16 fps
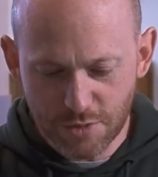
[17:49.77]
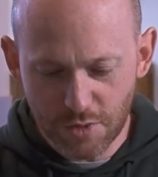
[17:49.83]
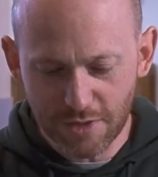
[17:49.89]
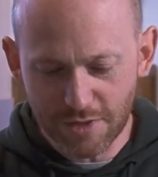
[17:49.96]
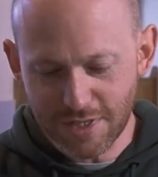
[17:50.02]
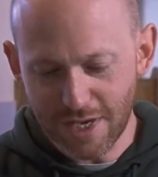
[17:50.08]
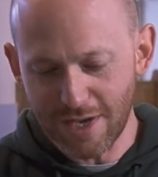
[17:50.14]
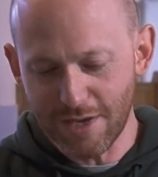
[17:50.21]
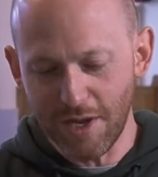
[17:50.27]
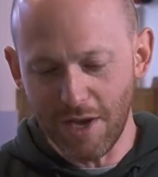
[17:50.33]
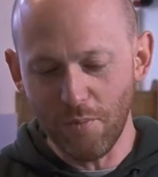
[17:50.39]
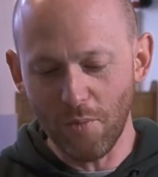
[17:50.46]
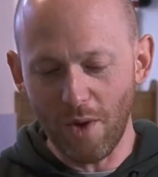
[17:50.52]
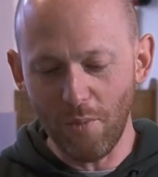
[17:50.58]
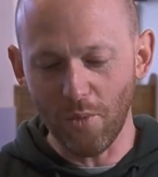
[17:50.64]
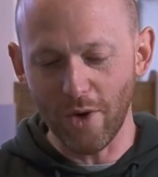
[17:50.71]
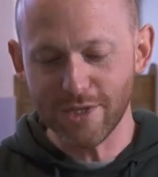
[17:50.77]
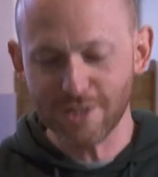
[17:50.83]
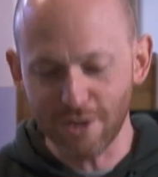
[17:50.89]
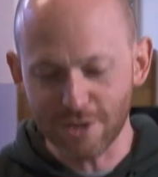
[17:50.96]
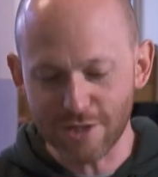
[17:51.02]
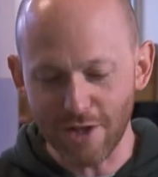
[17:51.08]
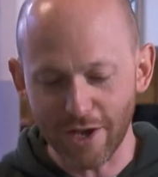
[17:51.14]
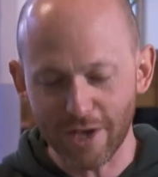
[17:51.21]
We can say in one way it
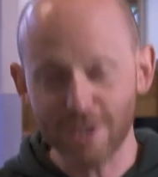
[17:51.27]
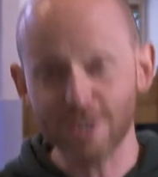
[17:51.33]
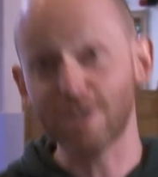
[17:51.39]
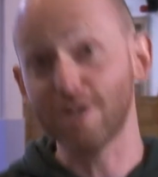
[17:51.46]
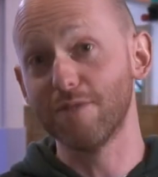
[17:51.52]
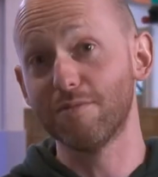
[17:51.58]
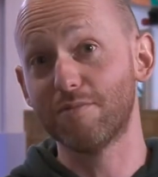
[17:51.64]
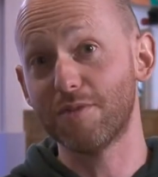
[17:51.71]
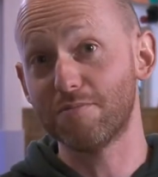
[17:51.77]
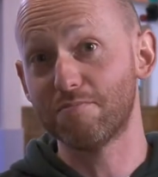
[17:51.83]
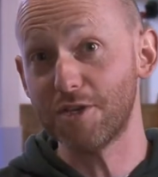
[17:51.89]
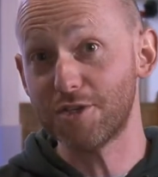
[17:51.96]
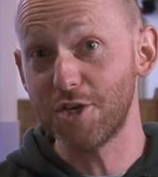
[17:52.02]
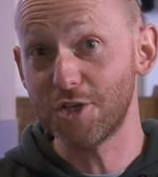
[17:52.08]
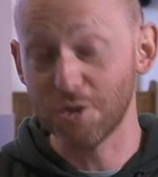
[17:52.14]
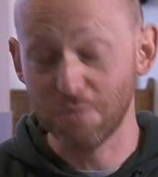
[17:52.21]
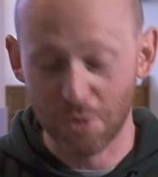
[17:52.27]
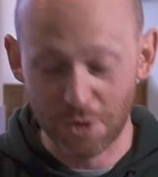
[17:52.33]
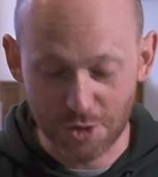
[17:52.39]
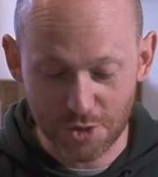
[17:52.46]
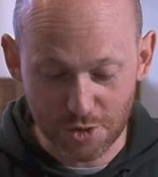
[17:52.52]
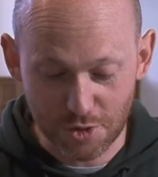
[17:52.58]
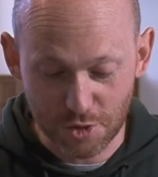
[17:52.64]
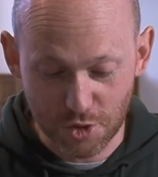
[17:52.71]
looks like his decision
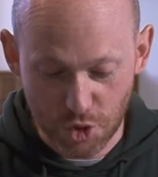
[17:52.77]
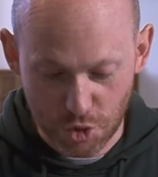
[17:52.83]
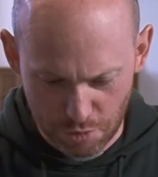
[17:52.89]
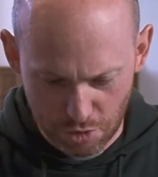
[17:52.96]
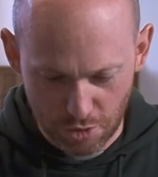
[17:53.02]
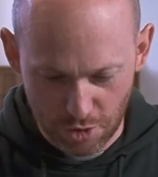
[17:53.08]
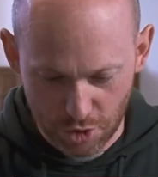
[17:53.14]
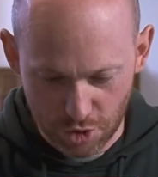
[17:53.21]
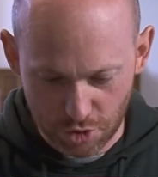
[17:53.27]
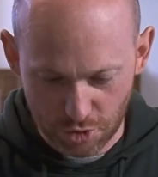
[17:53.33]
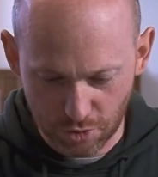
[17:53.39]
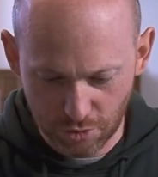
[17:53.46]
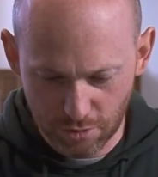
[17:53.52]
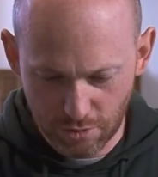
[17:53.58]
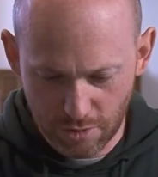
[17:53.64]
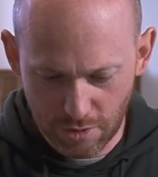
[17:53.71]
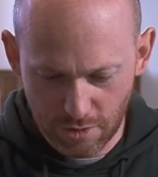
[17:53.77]
was spiritual.